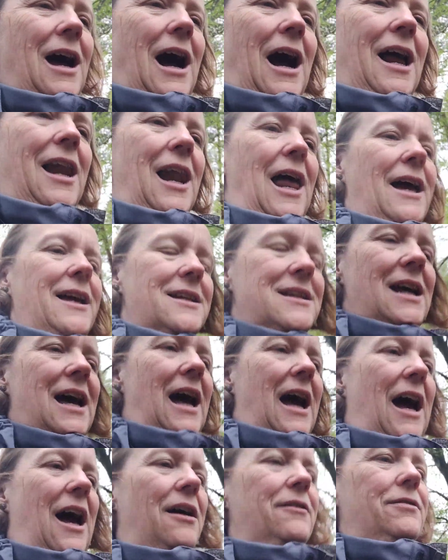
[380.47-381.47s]
I like to
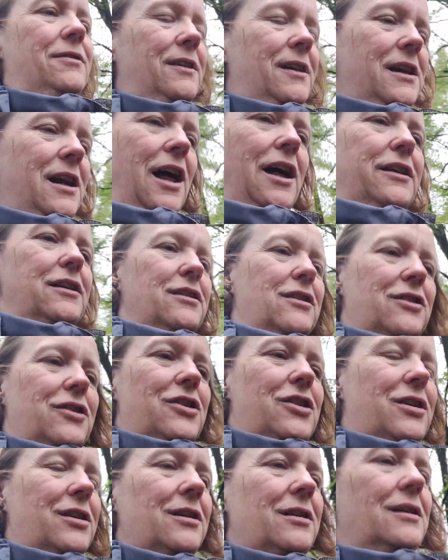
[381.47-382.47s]
have
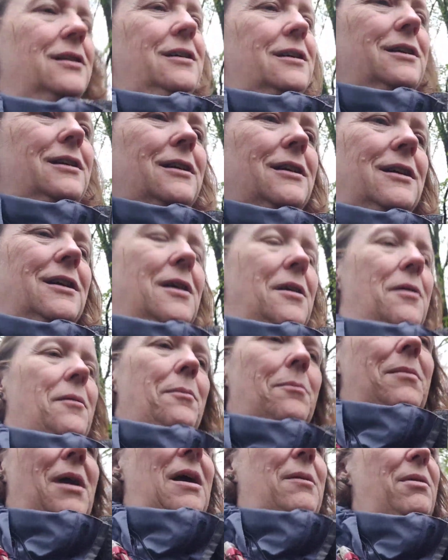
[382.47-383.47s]
lunch.
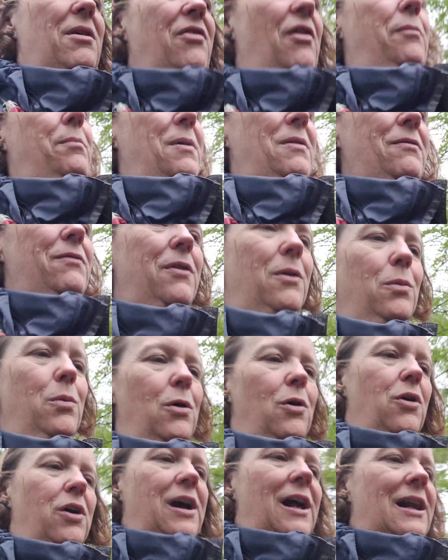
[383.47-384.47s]
Maybe if I've been for a
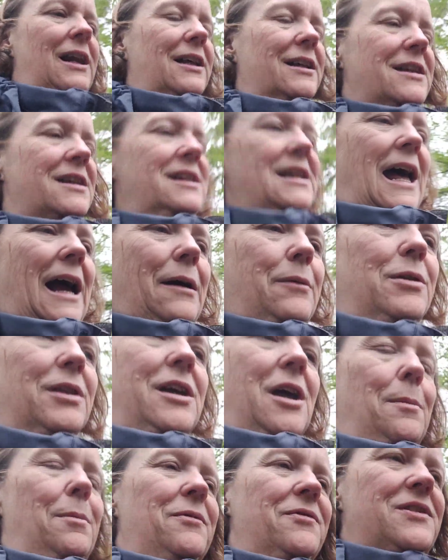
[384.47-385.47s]
walk, a little snack with a
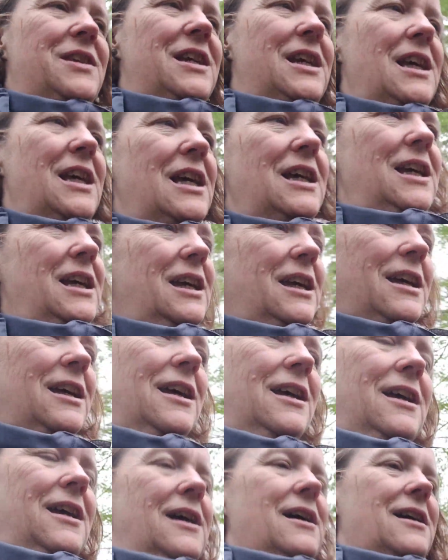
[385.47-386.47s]
cup of tea.
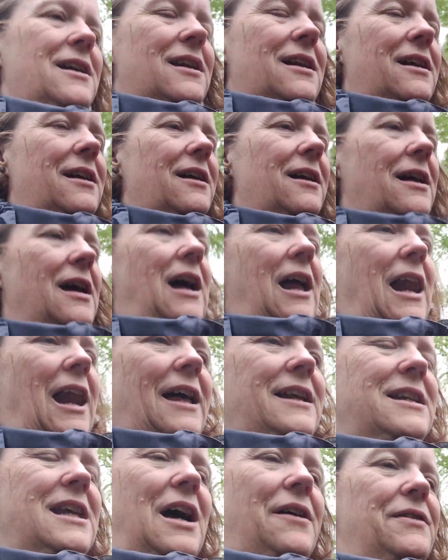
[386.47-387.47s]
I
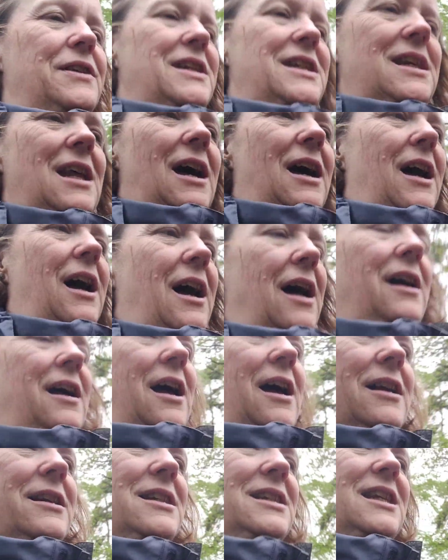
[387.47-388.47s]
like to have
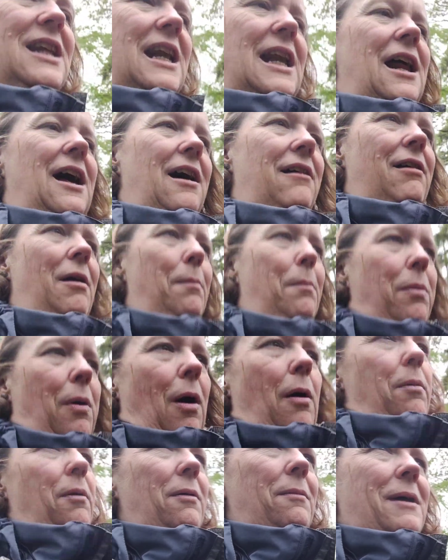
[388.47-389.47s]
a dinner, a
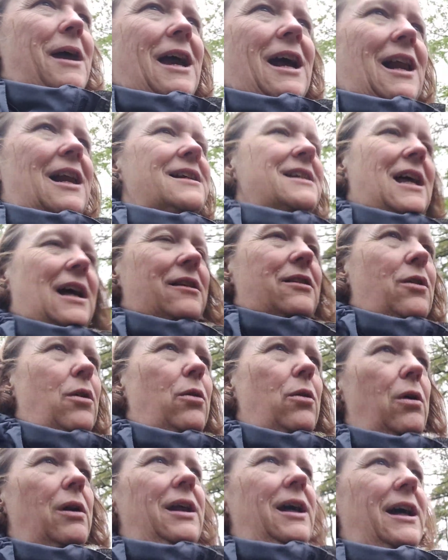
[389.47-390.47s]
proper meal as I'd
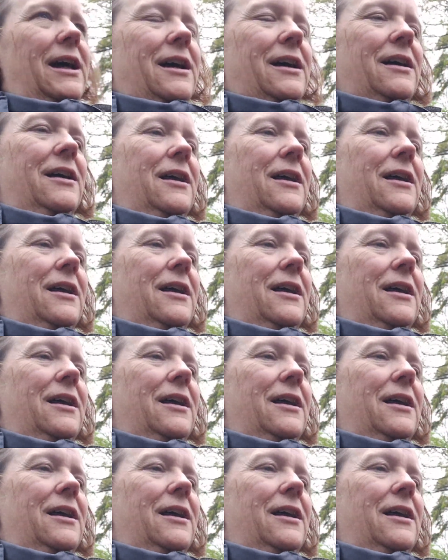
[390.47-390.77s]
call it.